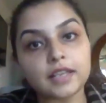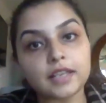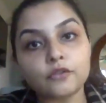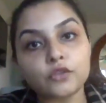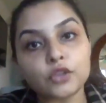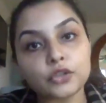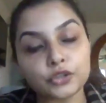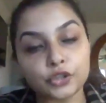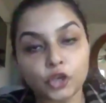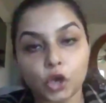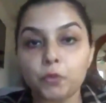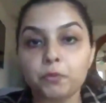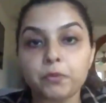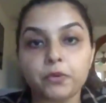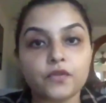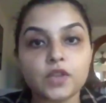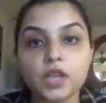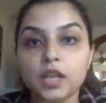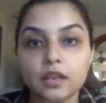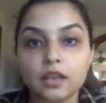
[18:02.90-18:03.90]
the scope
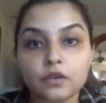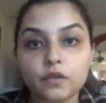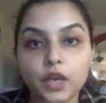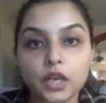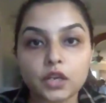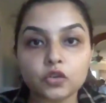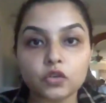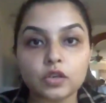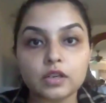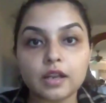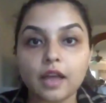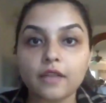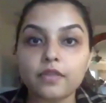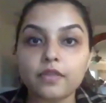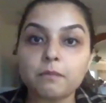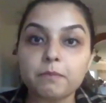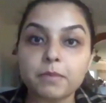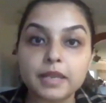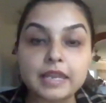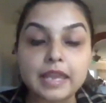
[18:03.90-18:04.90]
of the iteration at
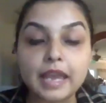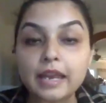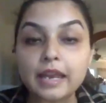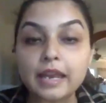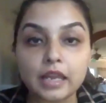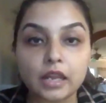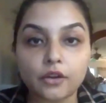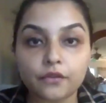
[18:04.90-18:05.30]
the beginning